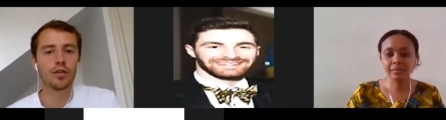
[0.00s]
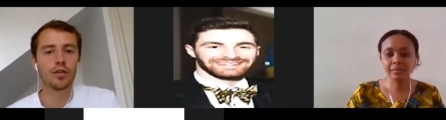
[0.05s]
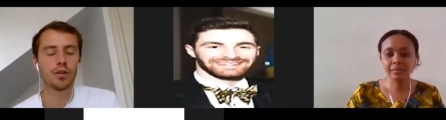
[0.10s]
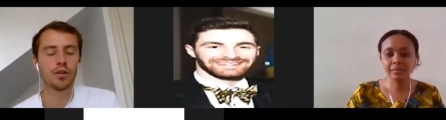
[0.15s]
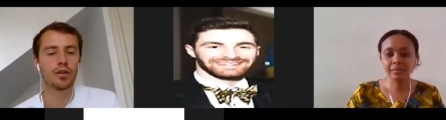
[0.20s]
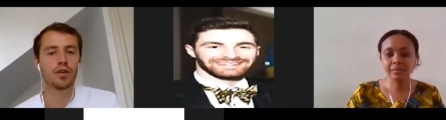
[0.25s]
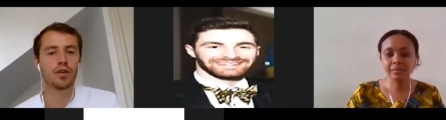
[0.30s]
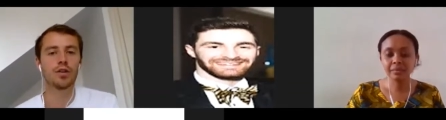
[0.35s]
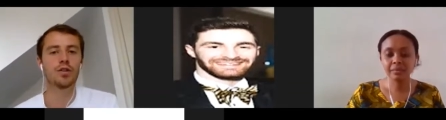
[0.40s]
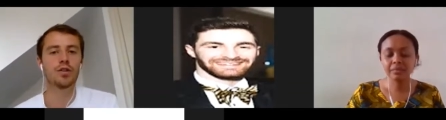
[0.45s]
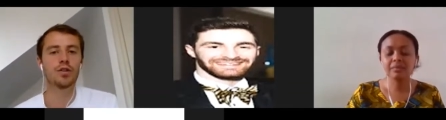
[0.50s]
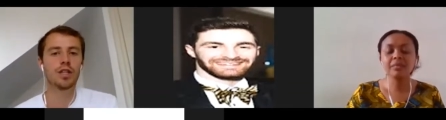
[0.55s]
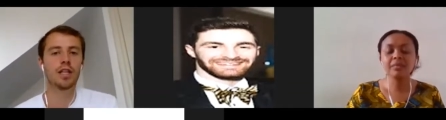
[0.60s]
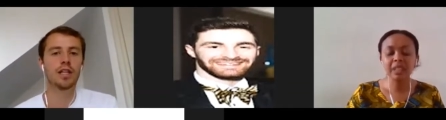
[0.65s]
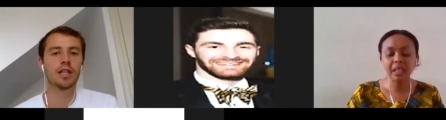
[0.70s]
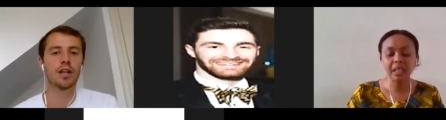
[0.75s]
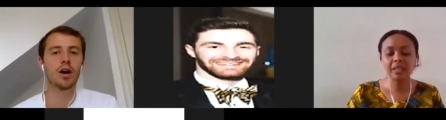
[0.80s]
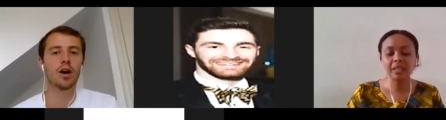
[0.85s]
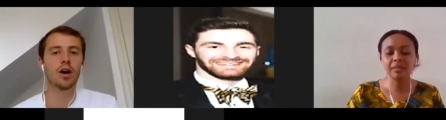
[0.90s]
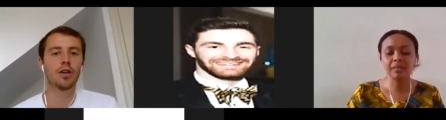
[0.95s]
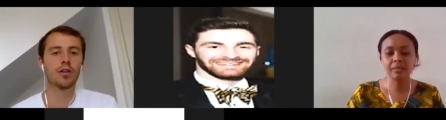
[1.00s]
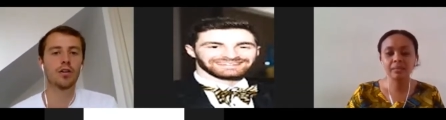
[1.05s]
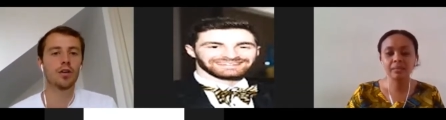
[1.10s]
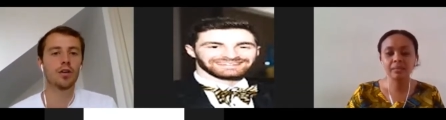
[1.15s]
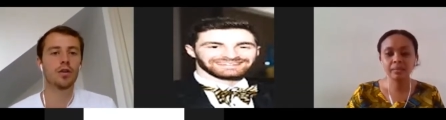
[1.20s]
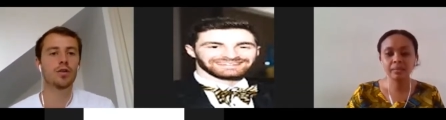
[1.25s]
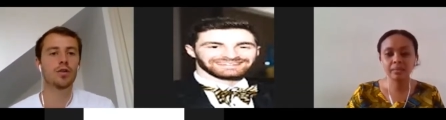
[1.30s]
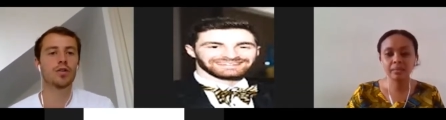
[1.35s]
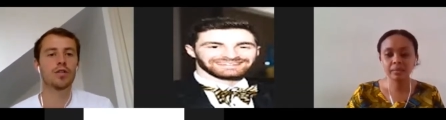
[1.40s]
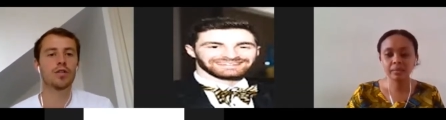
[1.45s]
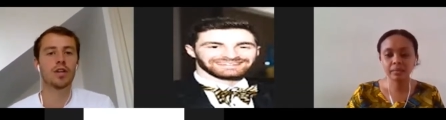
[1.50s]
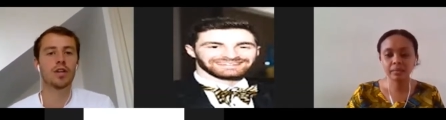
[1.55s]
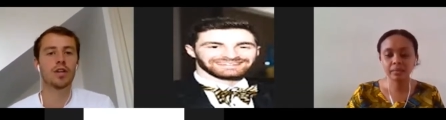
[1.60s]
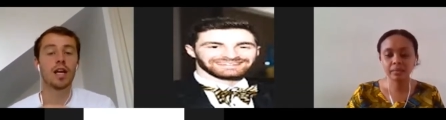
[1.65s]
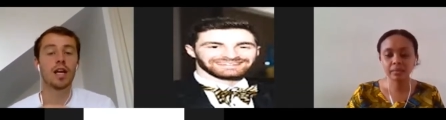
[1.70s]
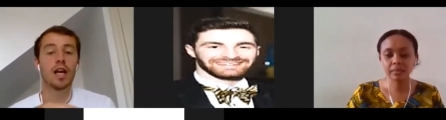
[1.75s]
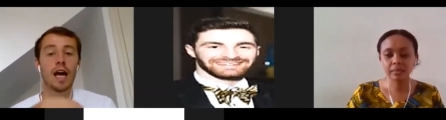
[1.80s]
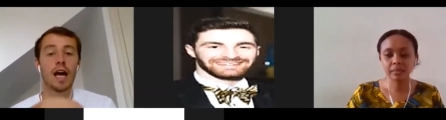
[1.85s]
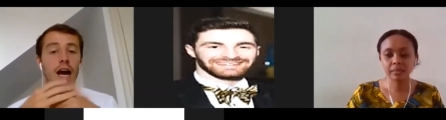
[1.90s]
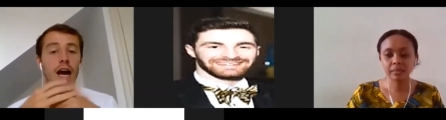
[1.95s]
Speaker 1: do you see yeah. cartoons
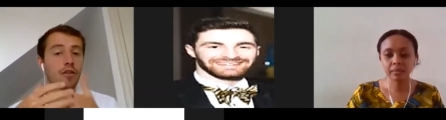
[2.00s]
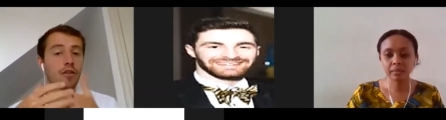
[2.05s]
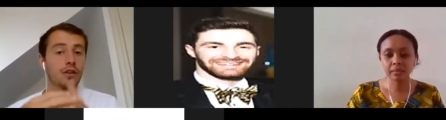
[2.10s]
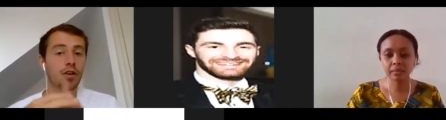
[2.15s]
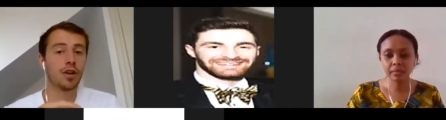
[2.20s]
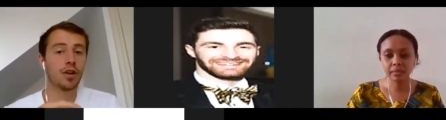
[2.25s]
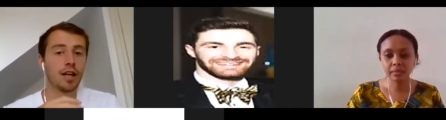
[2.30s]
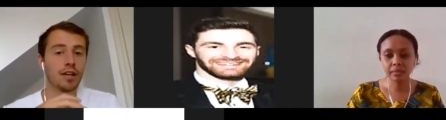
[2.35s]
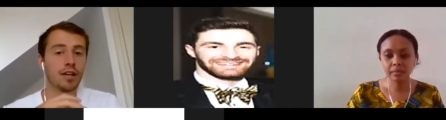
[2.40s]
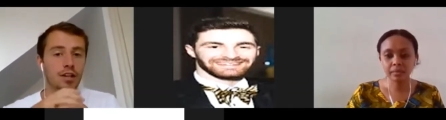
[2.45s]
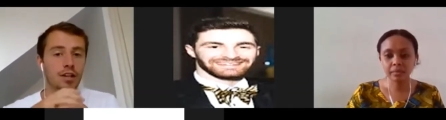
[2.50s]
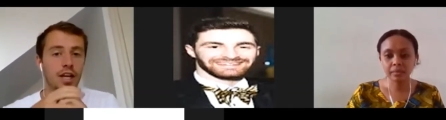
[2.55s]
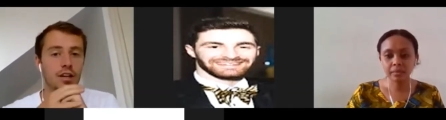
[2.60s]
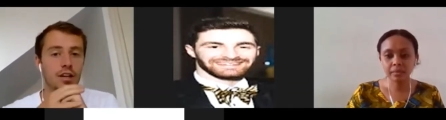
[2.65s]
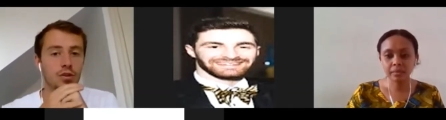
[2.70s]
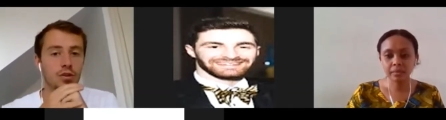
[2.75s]
as a good educational